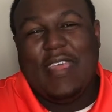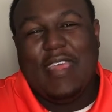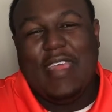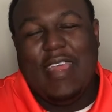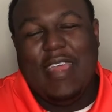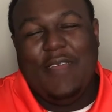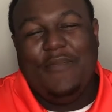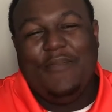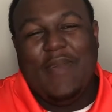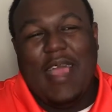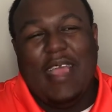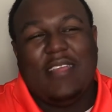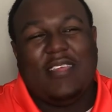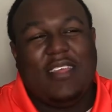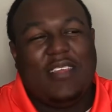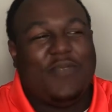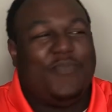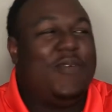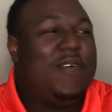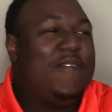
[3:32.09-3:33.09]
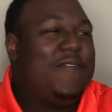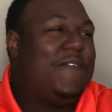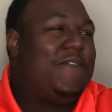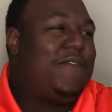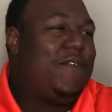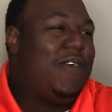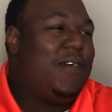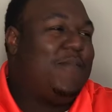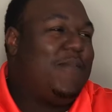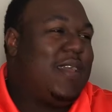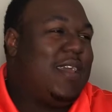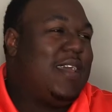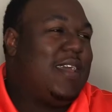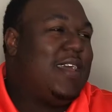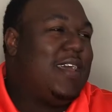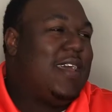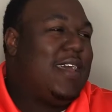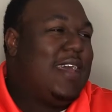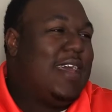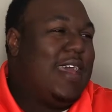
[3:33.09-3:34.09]
He made this movie for me.
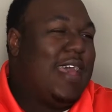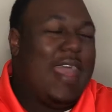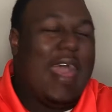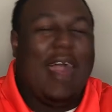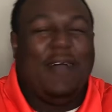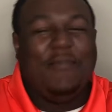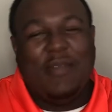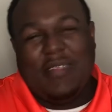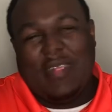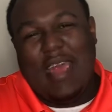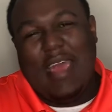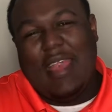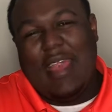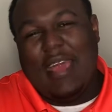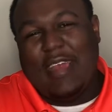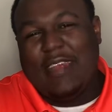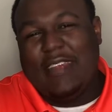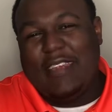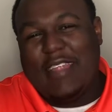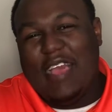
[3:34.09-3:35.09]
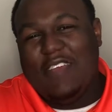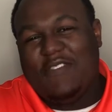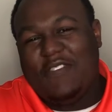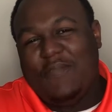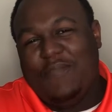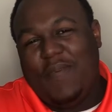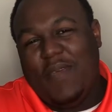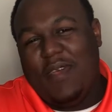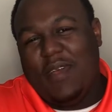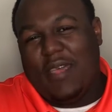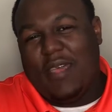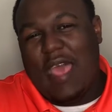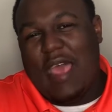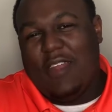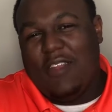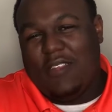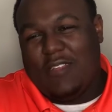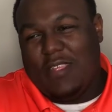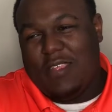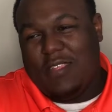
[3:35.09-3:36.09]
He almost had like a Dave Chappelle
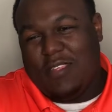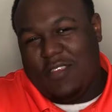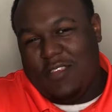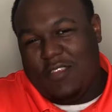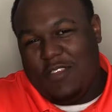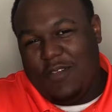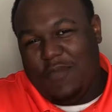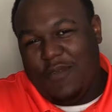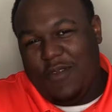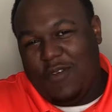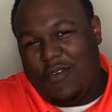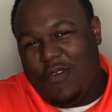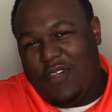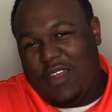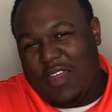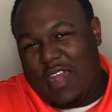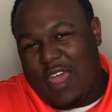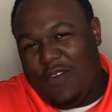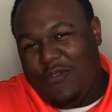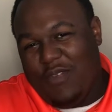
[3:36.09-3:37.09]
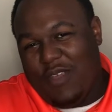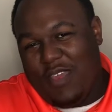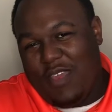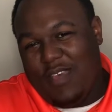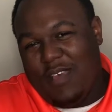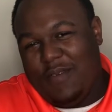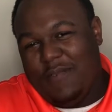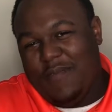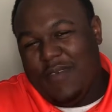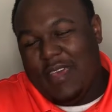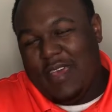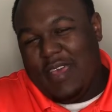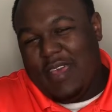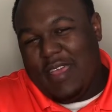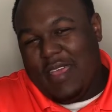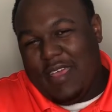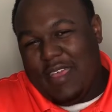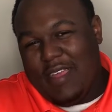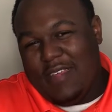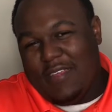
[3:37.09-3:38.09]
kind of sense of humor going on with him
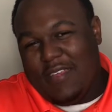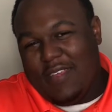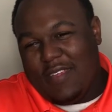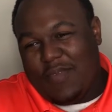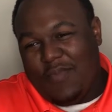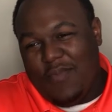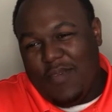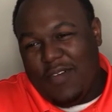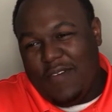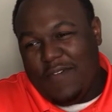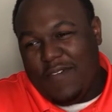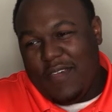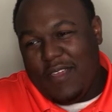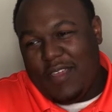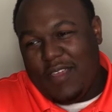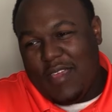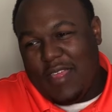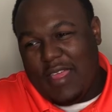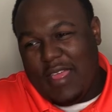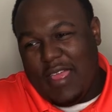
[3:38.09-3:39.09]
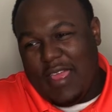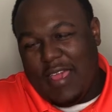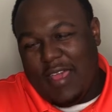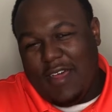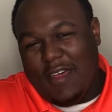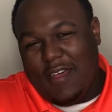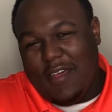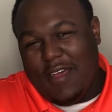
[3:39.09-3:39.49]
in this movie, and